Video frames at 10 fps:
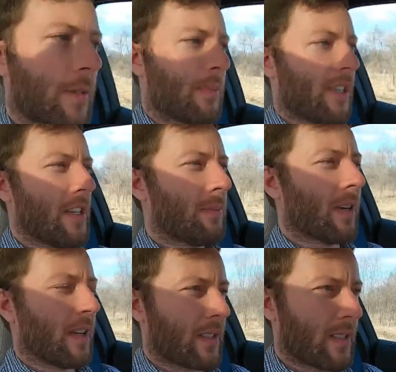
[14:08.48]
going to be,
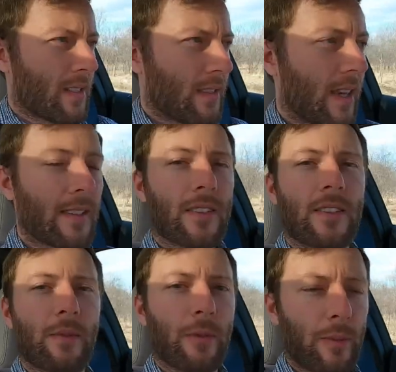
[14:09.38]
but
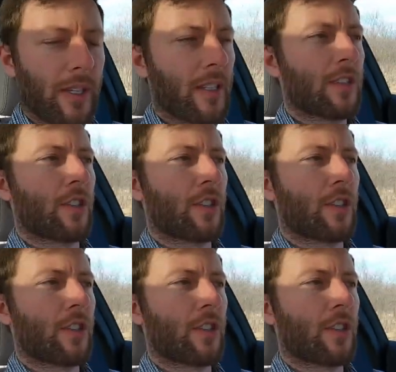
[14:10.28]
yes, we will be getting a